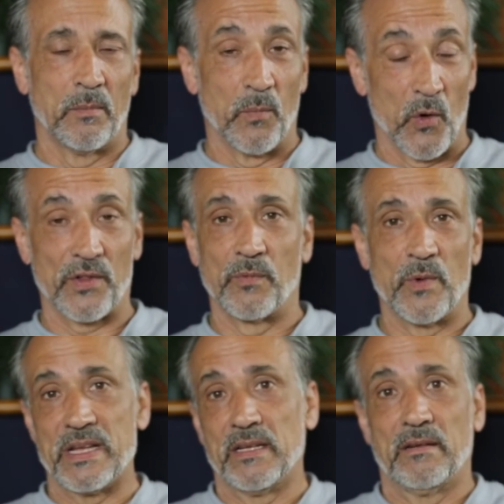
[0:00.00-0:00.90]
more than
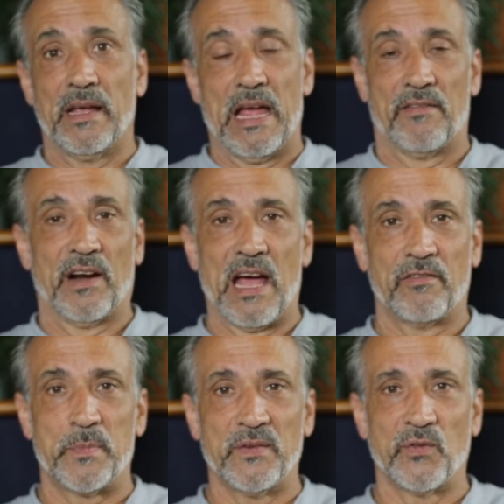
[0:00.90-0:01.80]
we ever
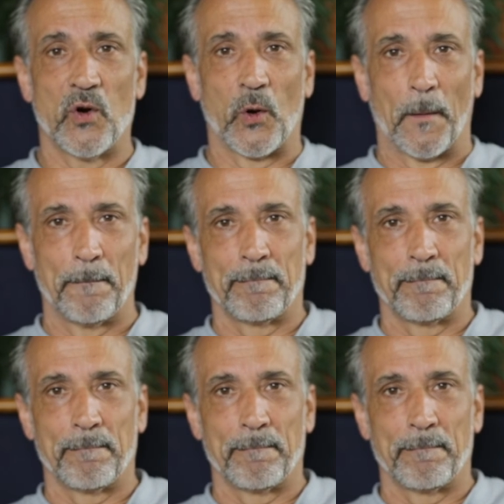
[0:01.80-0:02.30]
have before.